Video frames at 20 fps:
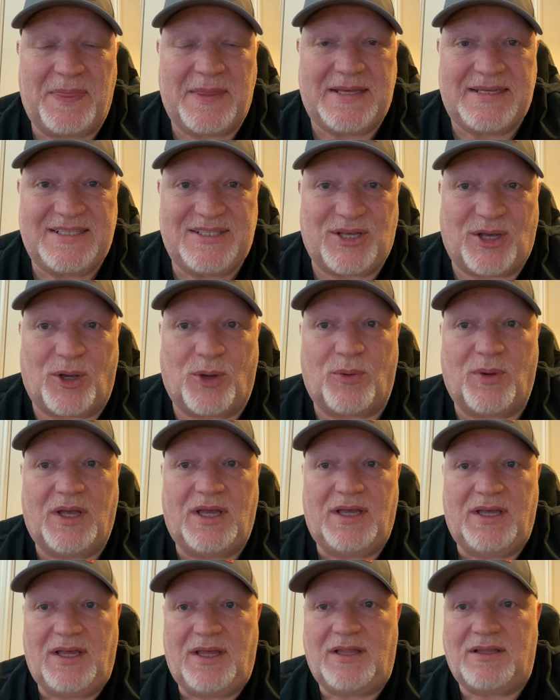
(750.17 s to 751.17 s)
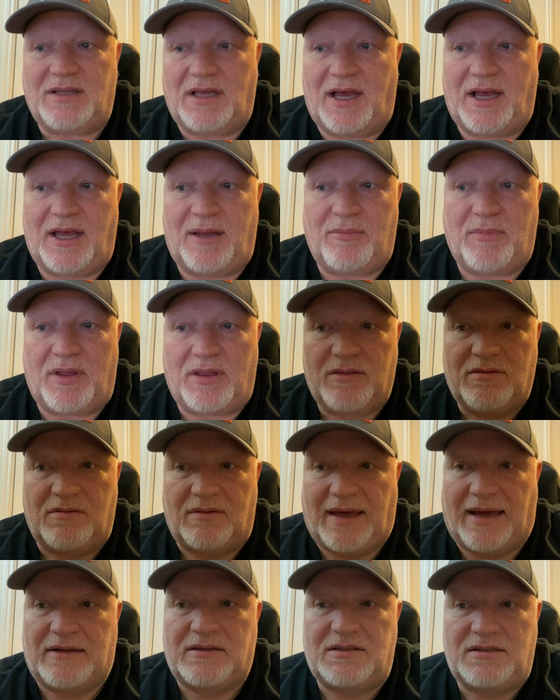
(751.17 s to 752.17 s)
So
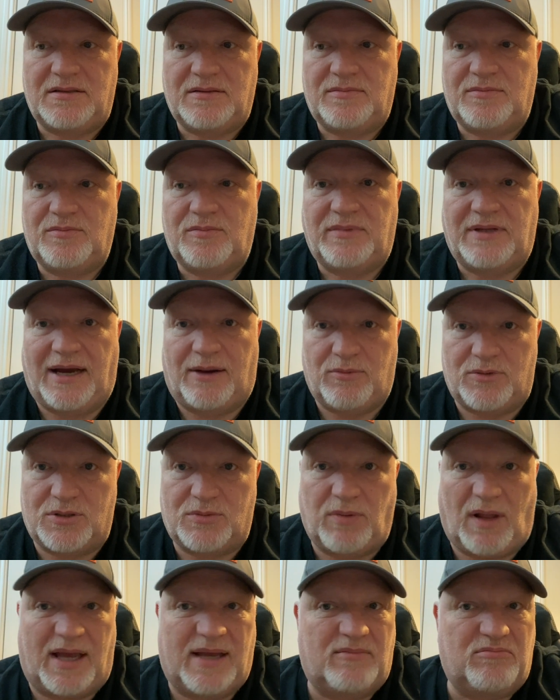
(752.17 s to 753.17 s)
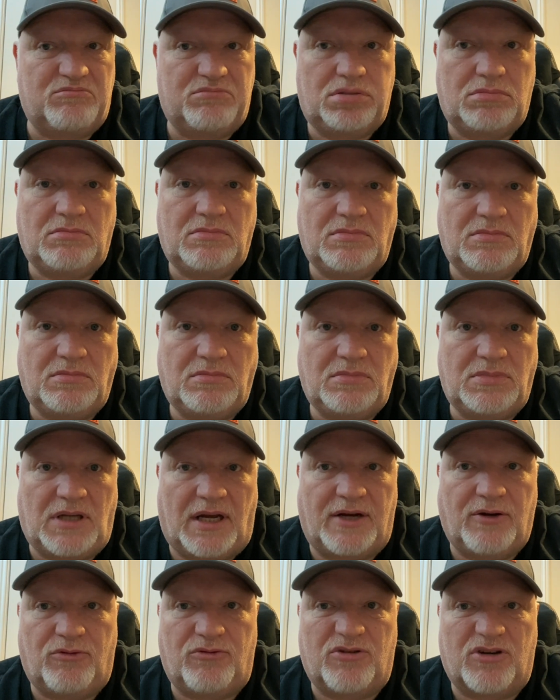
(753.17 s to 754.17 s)
that was like
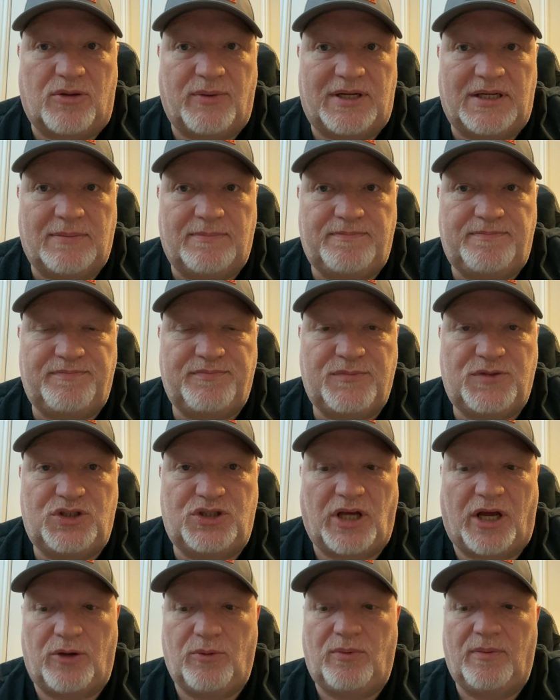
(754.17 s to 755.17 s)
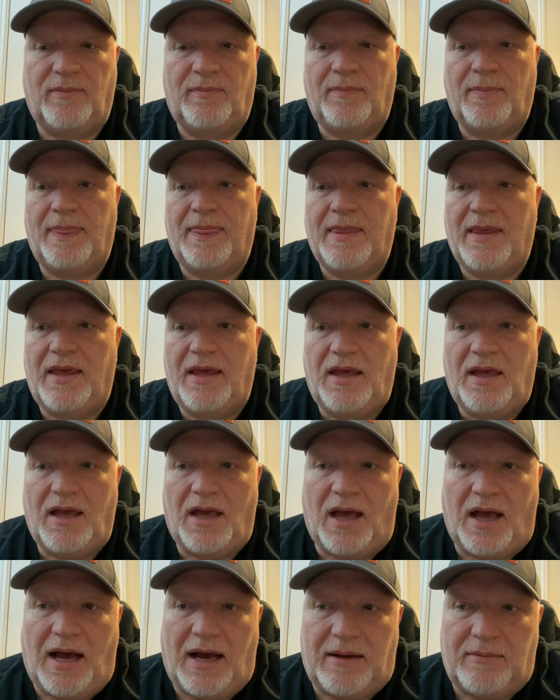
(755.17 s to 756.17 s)
900 quid. So
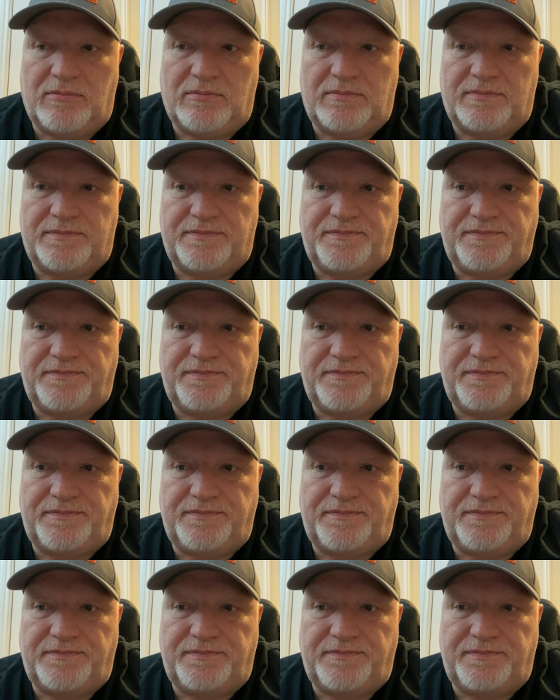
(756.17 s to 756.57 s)
then